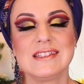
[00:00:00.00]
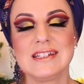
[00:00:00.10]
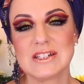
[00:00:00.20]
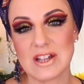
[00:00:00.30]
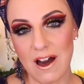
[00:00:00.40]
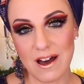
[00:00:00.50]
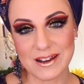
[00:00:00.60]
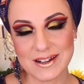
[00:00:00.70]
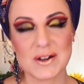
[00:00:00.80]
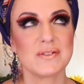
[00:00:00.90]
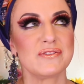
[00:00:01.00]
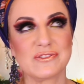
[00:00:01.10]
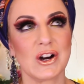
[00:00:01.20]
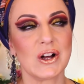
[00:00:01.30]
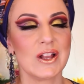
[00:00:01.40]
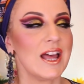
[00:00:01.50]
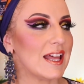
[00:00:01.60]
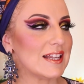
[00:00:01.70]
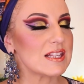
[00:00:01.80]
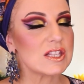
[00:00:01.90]
The Dawn of Fall.
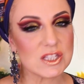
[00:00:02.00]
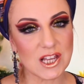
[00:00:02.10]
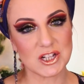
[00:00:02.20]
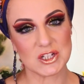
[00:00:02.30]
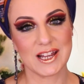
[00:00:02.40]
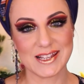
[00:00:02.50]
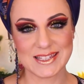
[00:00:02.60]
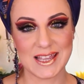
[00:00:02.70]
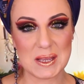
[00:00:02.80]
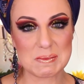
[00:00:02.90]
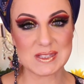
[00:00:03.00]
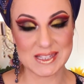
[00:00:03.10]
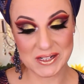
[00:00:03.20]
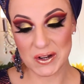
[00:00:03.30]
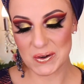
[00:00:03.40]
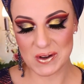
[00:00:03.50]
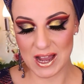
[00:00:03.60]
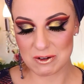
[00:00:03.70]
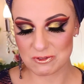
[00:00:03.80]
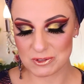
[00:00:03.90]
Such nice names, you know?
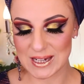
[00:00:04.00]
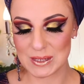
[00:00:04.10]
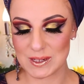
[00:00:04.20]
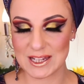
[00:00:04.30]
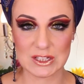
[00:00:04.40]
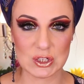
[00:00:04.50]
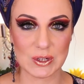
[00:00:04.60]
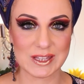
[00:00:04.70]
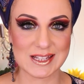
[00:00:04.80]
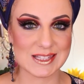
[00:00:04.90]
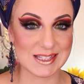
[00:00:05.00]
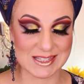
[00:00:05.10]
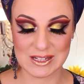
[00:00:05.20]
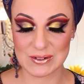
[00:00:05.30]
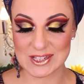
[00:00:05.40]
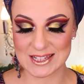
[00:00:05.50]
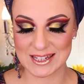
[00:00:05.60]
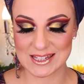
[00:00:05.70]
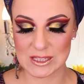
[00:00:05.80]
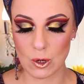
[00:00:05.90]
I really, really enjoy this,
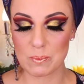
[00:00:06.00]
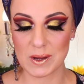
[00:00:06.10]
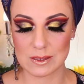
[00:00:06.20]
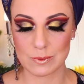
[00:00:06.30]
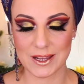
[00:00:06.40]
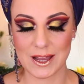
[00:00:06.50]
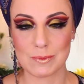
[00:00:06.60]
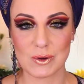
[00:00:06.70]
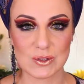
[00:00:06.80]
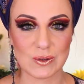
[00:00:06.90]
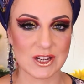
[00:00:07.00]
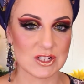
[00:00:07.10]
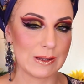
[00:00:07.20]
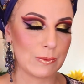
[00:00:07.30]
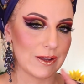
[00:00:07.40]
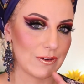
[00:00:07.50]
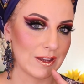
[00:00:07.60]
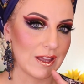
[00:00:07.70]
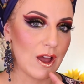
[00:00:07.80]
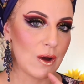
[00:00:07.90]
seriously. So, by the way, I'm also actually
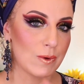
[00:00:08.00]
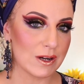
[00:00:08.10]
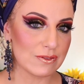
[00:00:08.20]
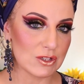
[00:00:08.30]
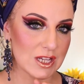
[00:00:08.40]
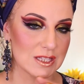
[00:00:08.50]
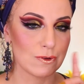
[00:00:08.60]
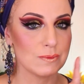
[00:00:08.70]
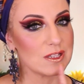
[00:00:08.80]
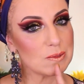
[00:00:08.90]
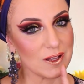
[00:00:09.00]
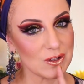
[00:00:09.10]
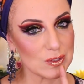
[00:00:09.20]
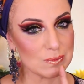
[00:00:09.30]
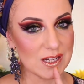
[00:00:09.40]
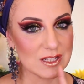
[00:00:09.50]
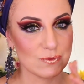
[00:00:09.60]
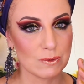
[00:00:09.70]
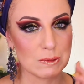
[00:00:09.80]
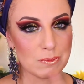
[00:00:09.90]
wearing one of the shades from It's Belle Cosmetics
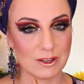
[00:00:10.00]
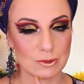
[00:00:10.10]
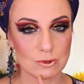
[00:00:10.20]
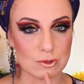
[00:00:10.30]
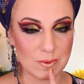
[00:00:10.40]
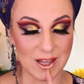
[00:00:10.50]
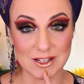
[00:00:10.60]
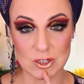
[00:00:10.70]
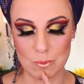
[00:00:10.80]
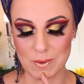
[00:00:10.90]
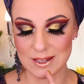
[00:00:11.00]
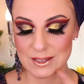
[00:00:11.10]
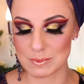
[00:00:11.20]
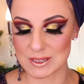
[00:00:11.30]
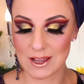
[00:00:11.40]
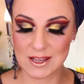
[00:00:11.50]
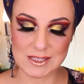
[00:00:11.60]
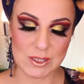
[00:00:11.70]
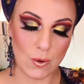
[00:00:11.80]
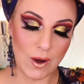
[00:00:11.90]
from the Break the Rules palette on my lips.
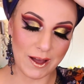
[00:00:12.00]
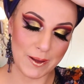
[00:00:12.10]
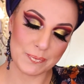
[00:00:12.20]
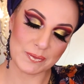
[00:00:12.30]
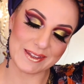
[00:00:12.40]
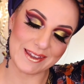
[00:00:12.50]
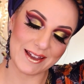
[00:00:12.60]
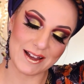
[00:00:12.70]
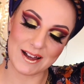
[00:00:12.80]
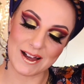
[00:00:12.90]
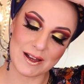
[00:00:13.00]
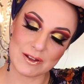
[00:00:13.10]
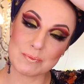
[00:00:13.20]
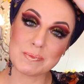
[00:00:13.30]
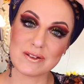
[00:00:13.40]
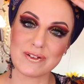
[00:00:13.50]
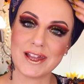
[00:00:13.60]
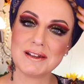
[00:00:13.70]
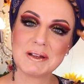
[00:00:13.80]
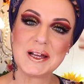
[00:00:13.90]
So, yeah, a big
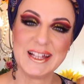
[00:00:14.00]
fan.